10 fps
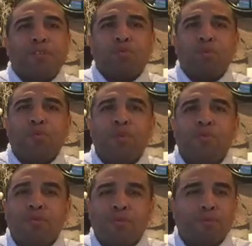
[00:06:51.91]
when
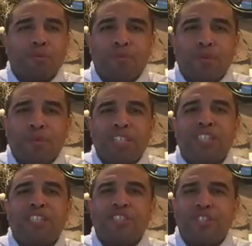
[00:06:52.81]
we're
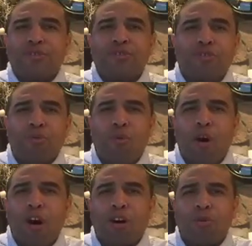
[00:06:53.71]
teaching children to
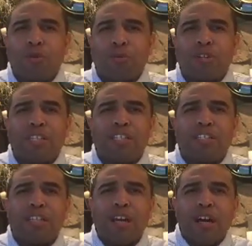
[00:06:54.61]
walk, or when we're teaching